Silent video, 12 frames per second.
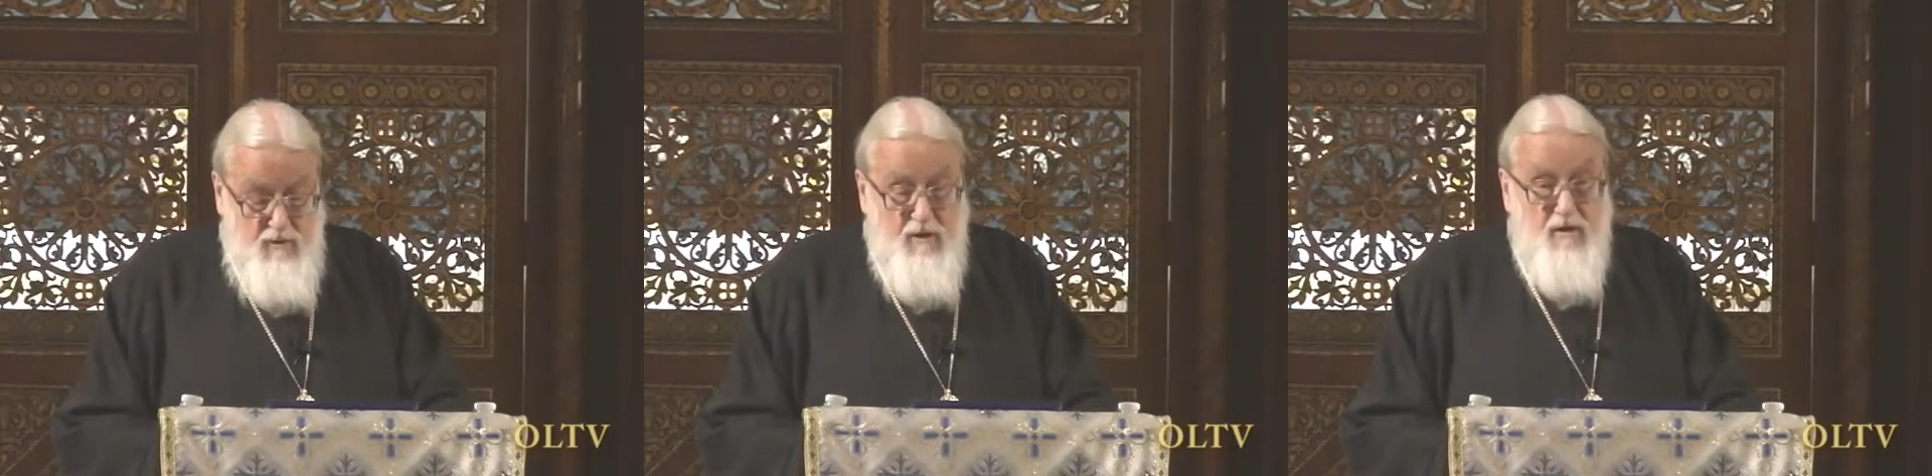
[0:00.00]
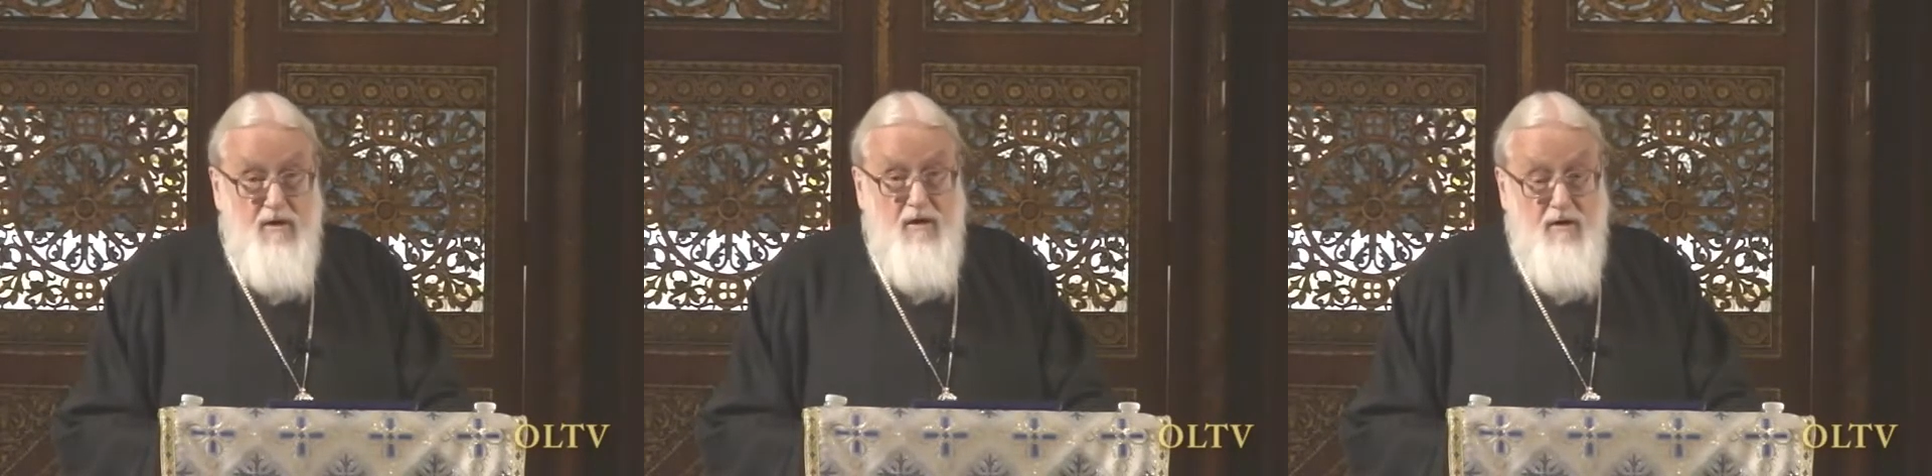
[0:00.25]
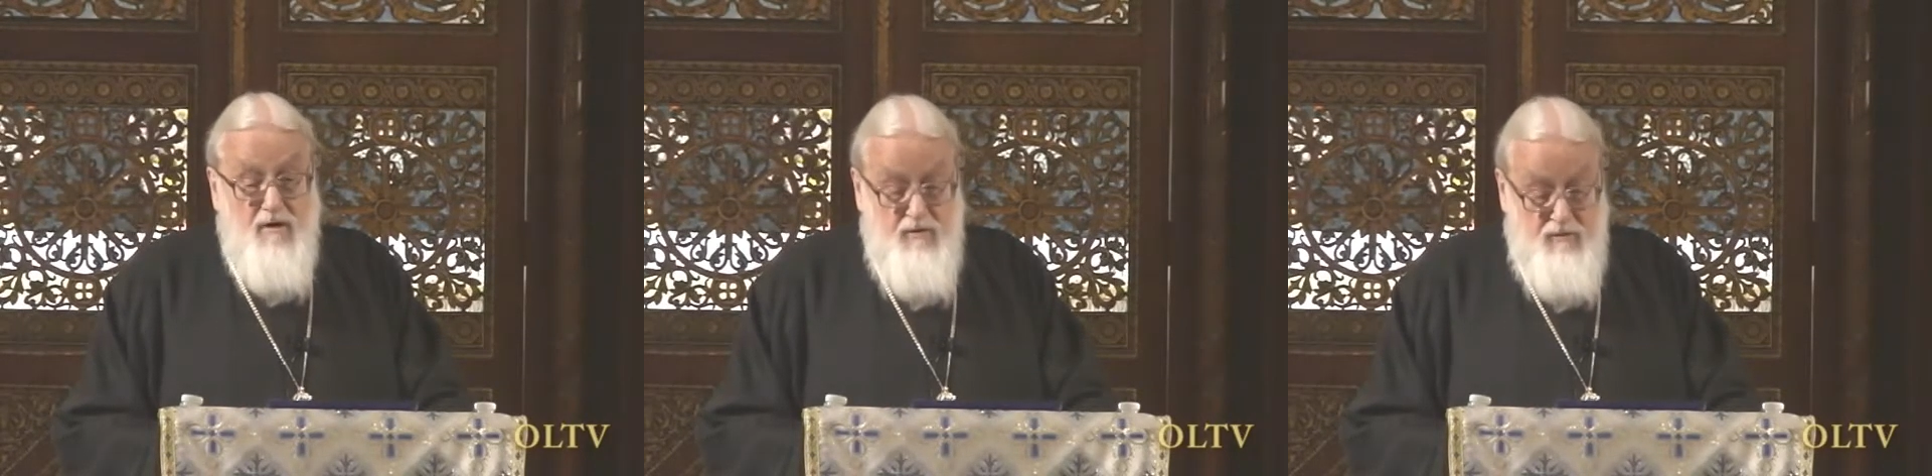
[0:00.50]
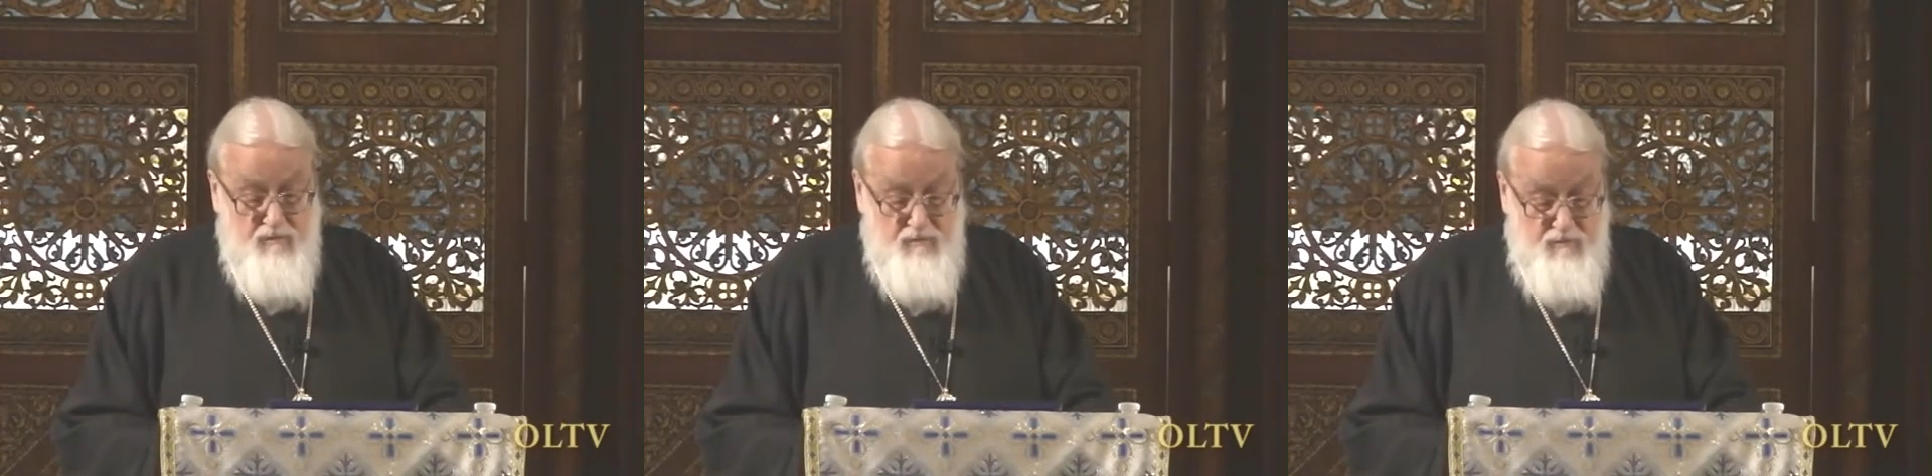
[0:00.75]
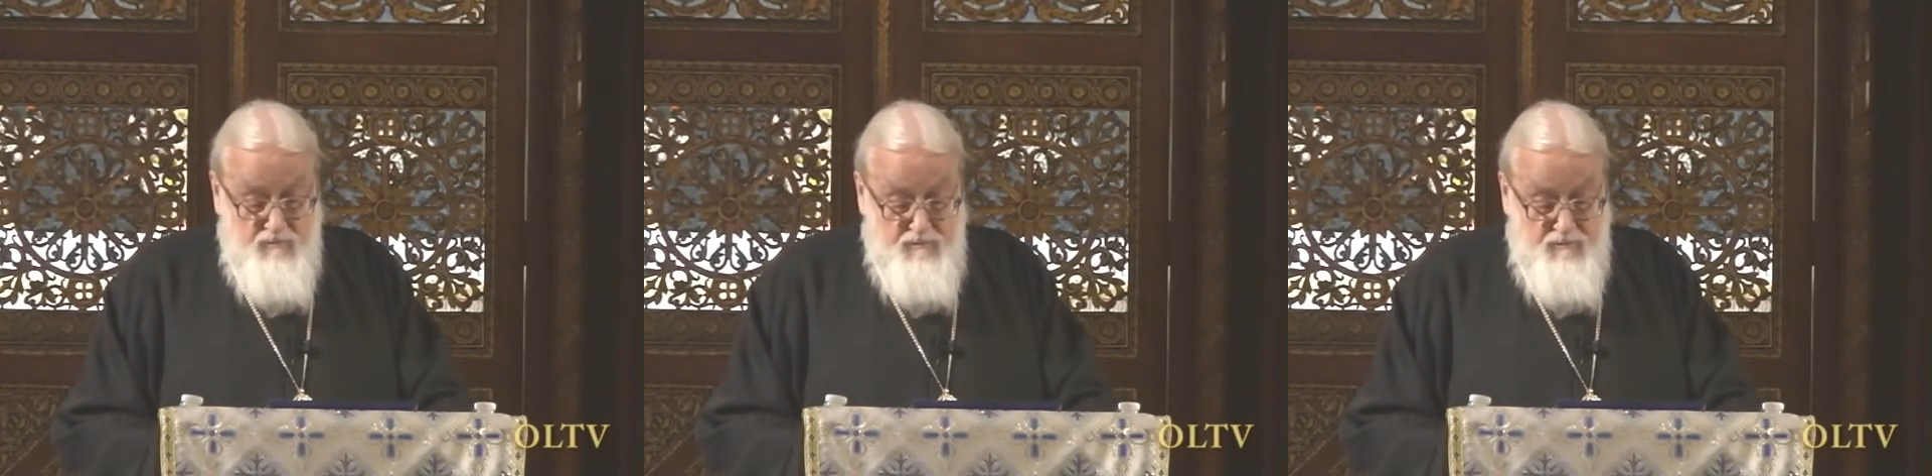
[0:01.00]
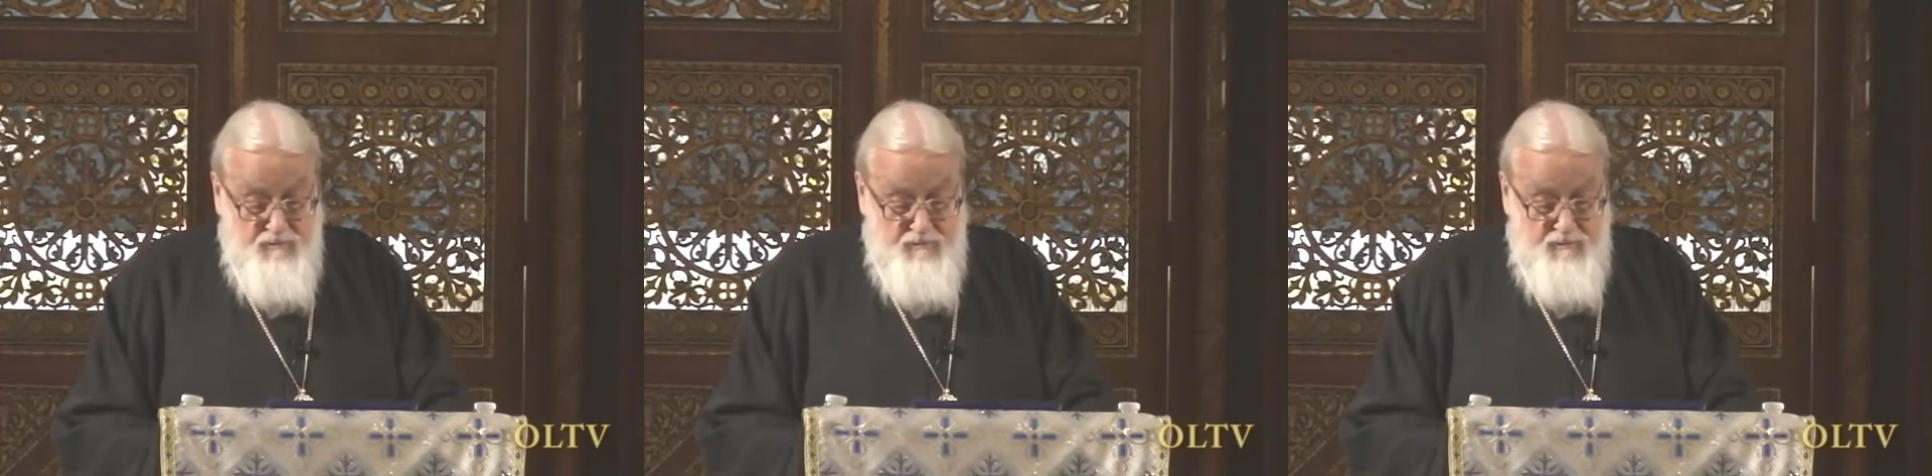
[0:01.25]
Alas,
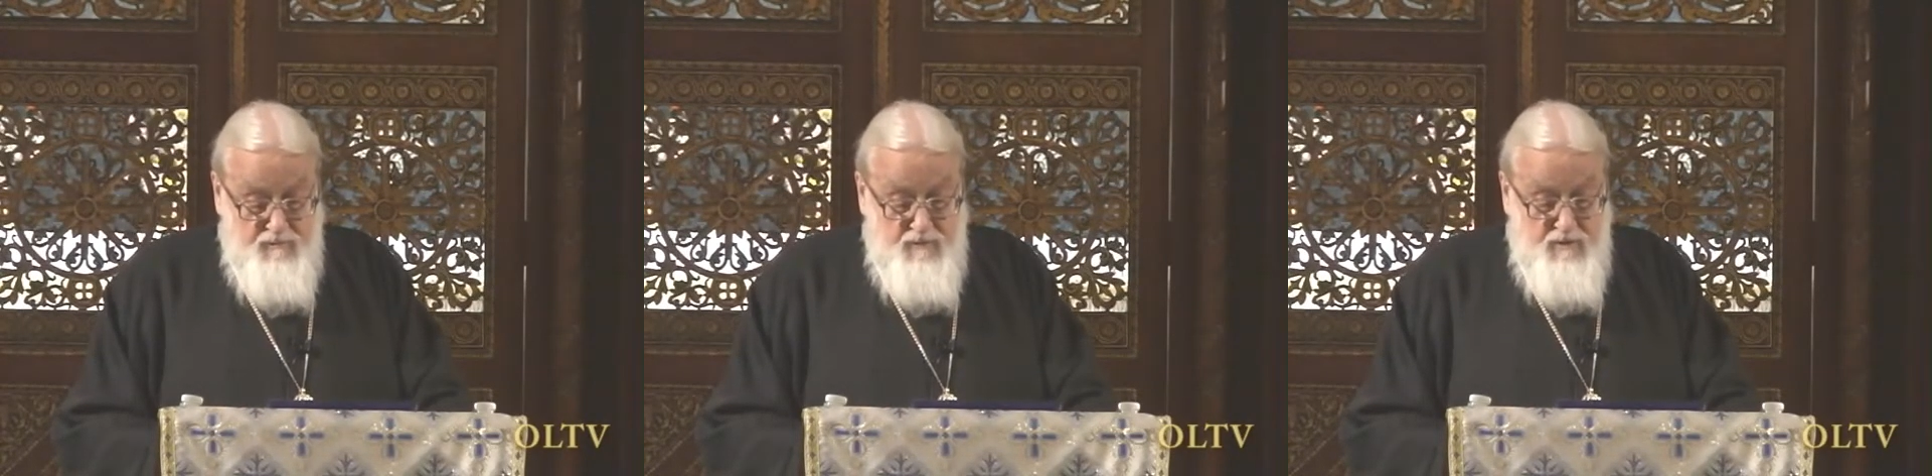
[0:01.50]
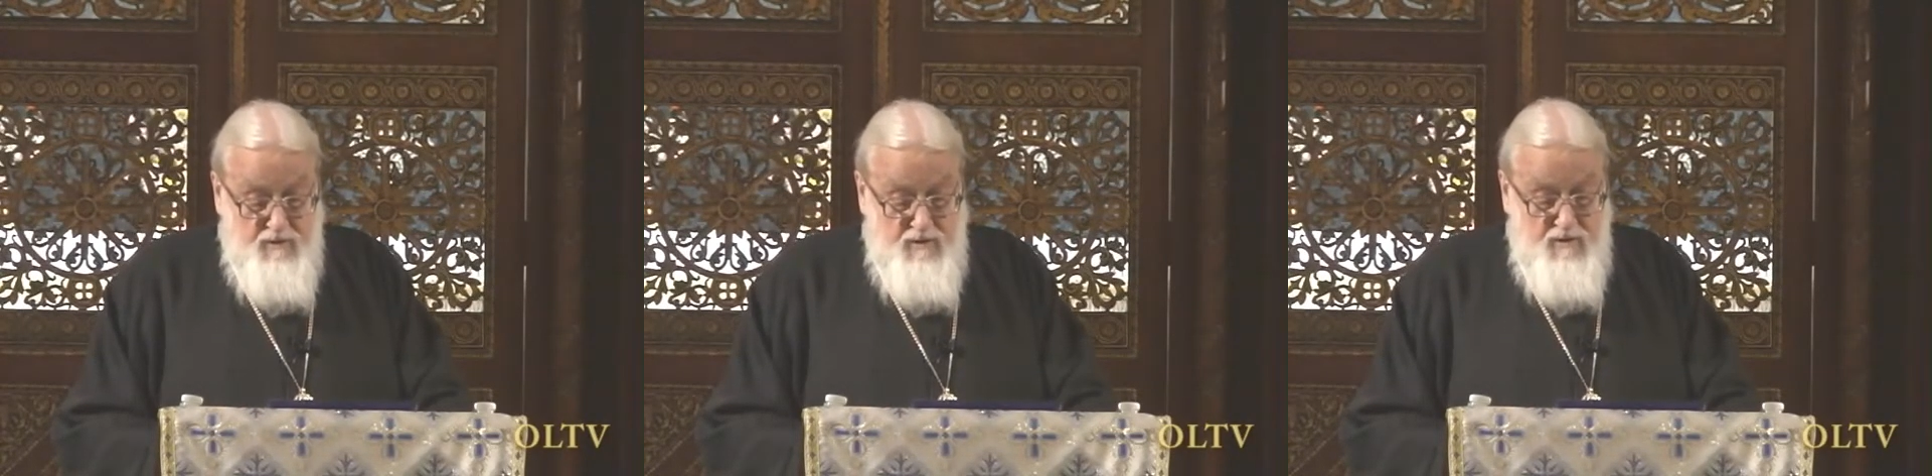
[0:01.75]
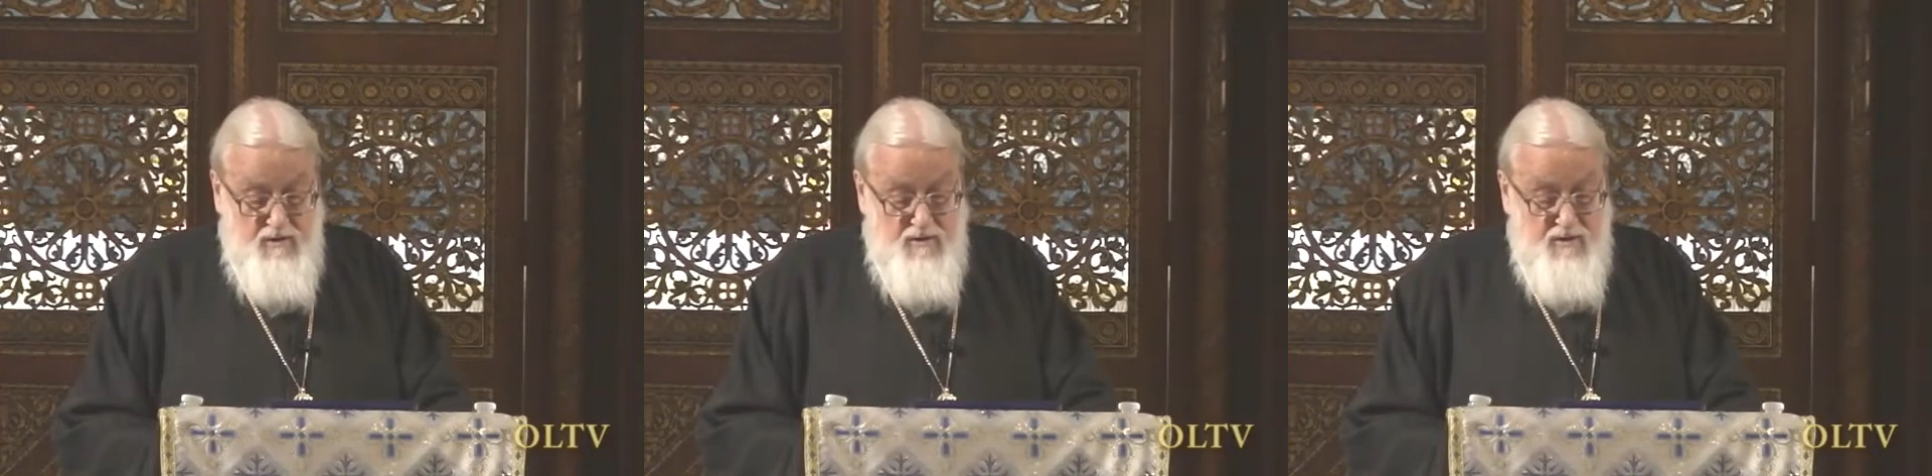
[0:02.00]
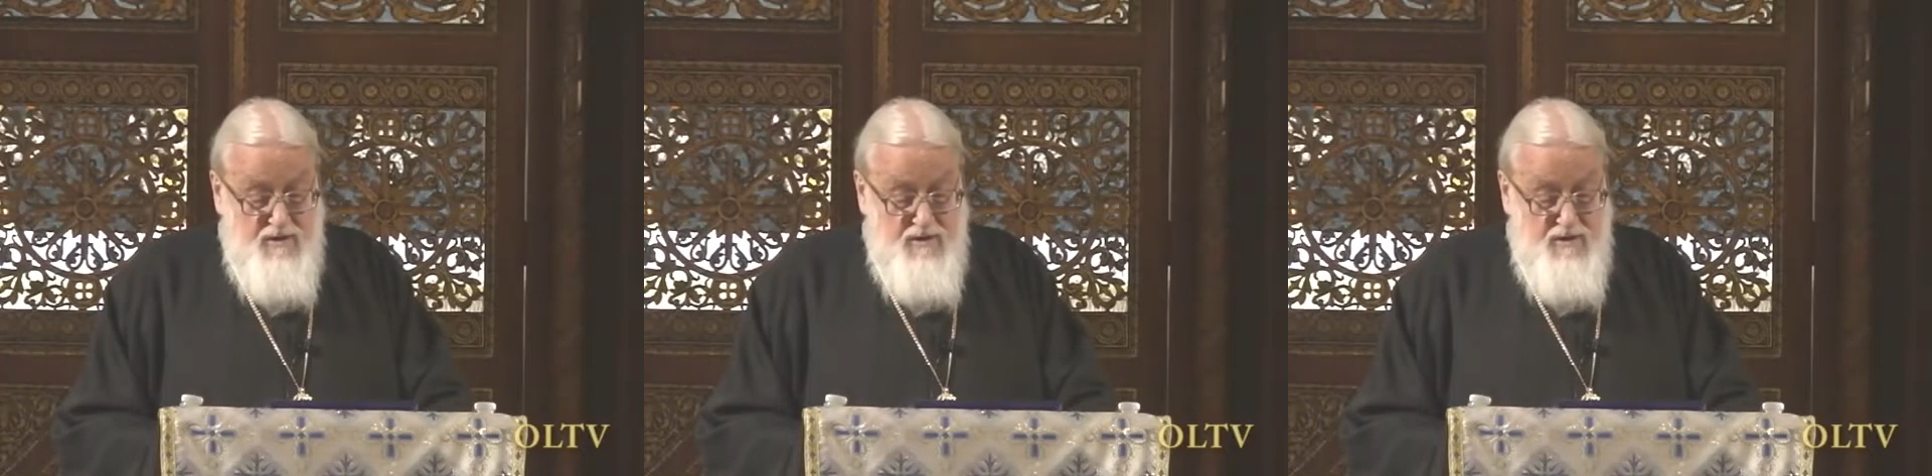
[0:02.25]
in